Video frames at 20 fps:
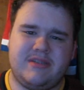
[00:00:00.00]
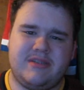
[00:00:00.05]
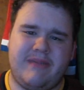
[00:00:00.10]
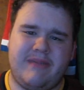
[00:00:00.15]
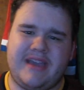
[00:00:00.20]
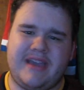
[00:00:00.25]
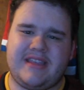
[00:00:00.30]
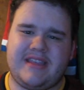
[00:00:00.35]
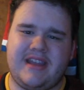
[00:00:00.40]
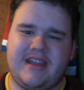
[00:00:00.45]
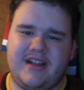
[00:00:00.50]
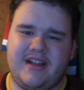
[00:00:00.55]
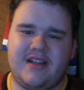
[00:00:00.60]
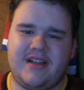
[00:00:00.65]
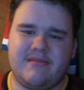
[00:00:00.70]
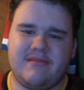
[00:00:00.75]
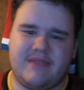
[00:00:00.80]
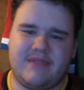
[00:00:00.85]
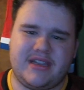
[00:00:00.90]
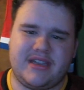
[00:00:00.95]
back that
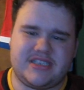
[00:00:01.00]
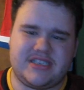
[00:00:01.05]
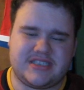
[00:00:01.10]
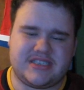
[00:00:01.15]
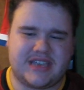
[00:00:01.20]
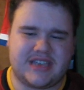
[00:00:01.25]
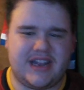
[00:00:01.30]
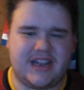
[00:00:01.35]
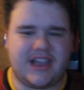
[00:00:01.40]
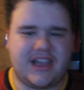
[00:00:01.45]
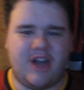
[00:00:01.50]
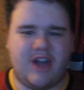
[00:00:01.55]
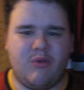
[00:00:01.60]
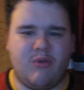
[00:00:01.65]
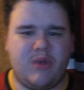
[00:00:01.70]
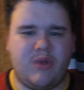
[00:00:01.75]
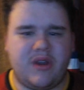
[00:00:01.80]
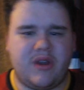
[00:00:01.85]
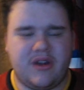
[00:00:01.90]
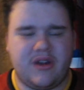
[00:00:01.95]
up, but it's just kind of like a
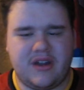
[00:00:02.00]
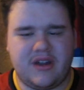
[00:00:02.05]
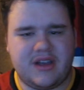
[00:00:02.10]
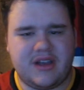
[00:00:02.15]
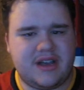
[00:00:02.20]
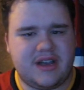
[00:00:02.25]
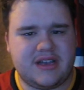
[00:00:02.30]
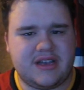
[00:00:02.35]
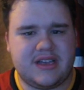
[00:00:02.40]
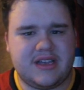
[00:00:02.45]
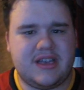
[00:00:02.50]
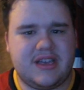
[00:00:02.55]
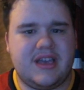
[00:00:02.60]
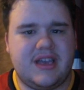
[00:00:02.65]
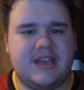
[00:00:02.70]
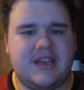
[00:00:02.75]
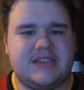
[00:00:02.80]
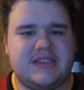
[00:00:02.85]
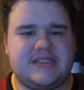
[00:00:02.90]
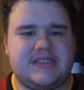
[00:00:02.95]
weird
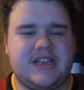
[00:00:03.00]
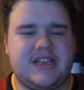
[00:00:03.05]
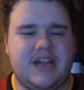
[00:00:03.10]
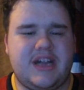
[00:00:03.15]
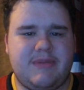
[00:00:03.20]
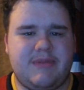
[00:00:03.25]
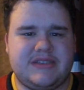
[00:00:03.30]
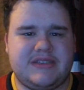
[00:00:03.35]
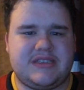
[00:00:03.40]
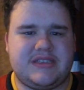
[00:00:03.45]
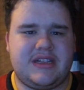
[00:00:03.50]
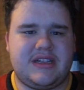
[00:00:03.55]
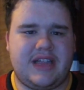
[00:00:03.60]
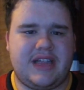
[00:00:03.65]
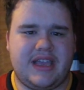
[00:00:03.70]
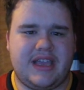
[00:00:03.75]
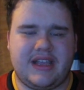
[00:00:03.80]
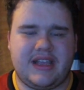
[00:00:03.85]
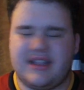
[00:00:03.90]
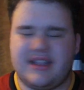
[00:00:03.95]
setup. It's not
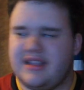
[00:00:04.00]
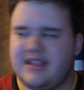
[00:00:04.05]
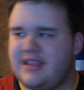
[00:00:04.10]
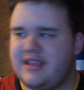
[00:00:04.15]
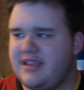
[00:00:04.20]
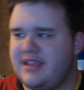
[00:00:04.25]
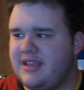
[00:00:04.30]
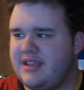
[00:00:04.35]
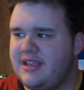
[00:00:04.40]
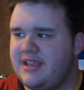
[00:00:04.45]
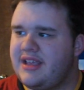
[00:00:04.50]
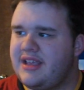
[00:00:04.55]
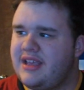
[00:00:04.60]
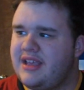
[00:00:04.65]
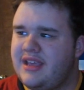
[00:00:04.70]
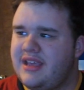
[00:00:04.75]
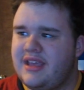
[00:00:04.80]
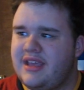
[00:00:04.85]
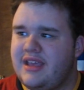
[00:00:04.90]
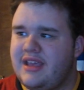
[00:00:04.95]
like,
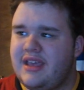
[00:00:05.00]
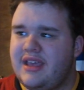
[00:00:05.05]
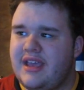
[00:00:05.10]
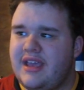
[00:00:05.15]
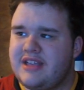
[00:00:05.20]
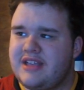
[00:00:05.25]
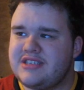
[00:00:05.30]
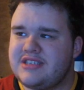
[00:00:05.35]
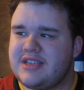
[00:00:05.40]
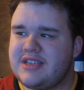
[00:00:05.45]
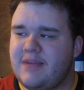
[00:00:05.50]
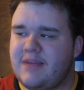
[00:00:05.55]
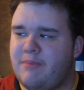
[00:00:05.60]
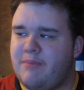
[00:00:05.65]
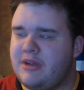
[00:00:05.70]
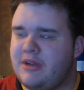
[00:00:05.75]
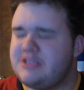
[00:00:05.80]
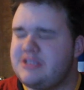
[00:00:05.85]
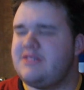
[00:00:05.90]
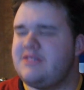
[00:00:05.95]
it's just like a
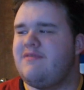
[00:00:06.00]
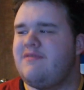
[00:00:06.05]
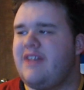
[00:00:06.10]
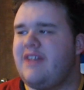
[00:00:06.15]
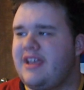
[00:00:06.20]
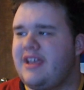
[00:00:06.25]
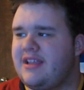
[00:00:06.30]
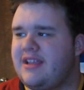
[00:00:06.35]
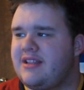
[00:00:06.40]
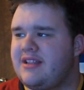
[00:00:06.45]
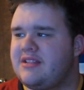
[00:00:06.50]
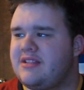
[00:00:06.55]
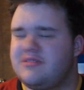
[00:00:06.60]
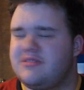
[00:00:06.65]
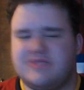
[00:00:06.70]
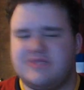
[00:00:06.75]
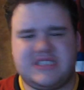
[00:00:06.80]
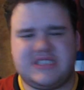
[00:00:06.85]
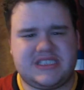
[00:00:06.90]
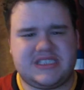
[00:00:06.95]
bunch of like
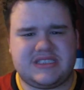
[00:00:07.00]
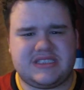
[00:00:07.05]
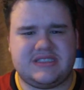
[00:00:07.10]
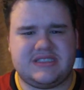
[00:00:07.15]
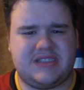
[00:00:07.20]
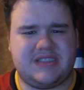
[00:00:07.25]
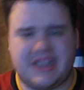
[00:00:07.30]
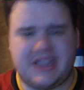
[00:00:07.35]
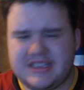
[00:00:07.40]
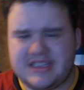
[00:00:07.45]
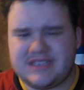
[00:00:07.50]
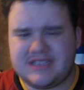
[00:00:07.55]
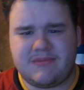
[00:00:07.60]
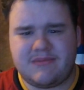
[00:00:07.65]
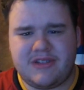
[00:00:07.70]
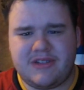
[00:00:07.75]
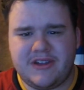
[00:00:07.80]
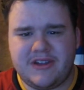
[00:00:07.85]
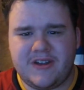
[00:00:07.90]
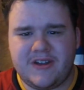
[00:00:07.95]
decent
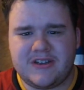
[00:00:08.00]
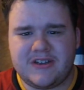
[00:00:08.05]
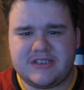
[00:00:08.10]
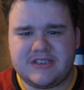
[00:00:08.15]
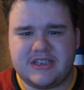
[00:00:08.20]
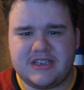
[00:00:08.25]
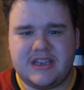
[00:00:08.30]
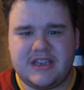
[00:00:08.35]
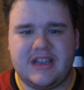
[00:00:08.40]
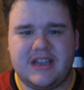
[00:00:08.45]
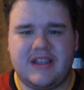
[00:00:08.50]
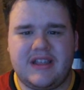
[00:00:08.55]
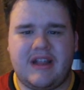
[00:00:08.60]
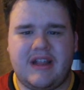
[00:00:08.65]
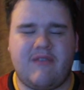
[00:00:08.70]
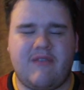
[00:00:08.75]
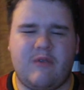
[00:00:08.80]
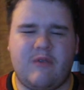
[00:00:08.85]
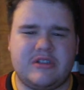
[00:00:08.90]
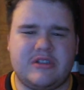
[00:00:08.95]
players. They
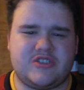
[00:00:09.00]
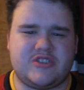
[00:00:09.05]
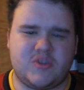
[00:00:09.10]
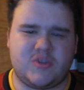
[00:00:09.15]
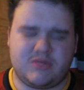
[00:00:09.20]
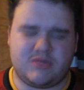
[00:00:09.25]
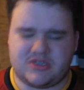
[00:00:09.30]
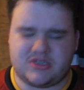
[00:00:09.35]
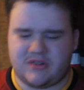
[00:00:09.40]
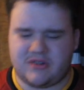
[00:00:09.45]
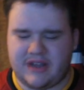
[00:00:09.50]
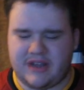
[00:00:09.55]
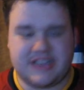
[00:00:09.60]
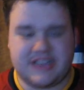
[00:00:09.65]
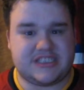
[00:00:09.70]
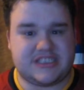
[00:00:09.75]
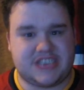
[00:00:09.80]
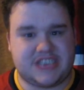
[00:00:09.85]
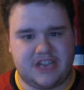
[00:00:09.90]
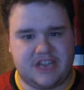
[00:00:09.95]
have one superstar, I guess
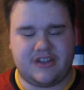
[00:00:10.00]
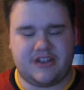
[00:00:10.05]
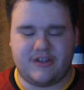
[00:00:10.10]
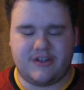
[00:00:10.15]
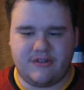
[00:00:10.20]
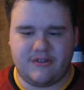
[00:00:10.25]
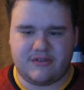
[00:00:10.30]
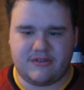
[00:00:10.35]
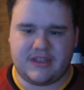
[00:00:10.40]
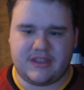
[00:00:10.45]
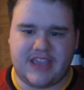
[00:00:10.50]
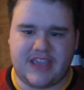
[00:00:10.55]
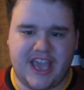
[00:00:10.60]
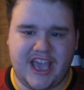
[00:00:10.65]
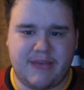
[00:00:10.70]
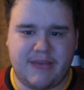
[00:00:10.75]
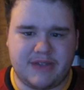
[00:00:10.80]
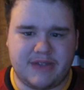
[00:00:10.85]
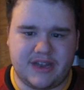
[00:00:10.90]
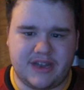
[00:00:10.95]
Shane Doan, the
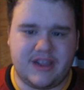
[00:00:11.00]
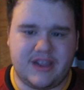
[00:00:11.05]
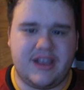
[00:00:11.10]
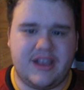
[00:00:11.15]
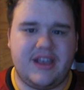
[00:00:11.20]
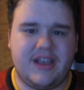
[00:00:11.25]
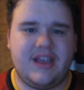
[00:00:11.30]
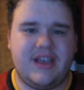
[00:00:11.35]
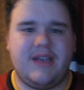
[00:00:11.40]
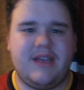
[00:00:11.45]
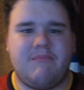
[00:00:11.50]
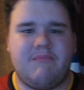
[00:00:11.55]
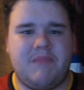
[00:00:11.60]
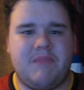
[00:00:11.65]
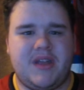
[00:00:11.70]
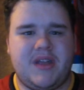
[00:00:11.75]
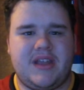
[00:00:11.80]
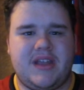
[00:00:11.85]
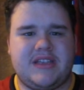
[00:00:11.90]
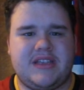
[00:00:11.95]
captain,
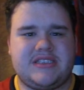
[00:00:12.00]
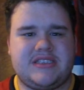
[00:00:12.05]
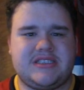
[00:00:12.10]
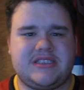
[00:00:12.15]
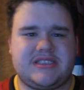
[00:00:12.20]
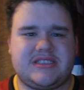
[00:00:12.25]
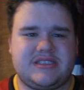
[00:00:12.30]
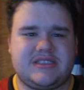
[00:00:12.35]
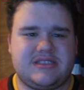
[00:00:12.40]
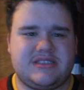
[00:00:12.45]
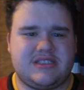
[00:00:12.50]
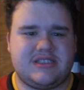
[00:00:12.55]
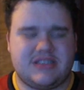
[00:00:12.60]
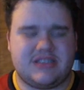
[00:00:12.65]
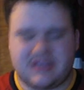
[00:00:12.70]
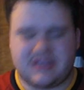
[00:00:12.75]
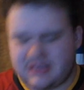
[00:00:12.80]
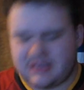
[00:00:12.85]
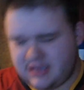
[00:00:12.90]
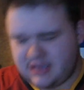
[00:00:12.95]
but it's
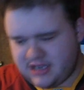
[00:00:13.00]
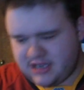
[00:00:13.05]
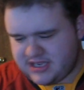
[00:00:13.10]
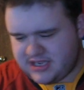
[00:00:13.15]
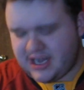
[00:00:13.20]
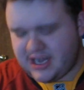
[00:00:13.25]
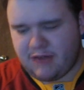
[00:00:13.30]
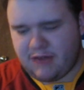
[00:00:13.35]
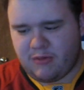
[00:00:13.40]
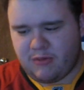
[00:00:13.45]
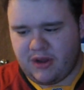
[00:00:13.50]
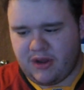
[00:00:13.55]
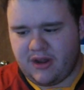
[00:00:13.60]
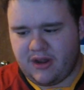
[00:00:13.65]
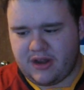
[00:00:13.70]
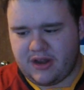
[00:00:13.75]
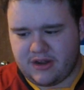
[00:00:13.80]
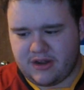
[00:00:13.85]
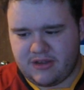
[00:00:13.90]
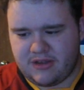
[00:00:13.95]
kind of weird.
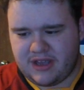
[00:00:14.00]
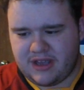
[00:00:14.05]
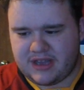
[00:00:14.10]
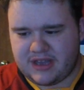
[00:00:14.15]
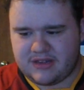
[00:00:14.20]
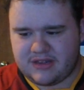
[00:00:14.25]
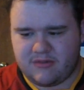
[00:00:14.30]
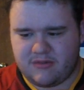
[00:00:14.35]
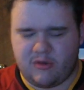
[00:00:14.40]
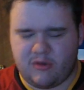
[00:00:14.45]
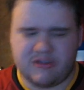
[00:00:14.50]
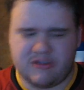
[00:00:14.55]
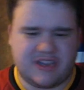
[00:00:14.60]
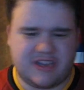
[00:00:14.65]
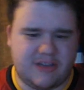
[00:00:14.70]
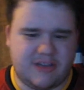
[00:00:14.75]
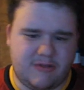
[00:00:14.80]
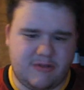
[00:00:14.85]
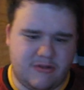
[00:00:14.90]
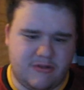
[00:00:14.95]
You know, you got
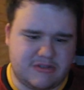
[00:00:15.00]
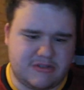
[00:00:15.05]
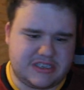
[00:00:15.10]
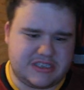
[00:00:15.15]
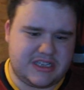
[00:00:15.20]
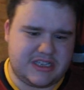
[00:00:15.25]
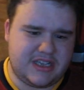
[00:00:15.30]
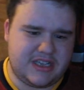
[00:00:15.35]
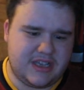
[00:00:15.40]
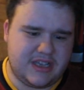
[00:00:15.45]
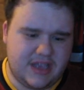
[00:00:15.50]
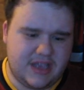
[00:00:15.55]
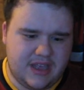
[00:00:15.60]
Wojtek Wolski,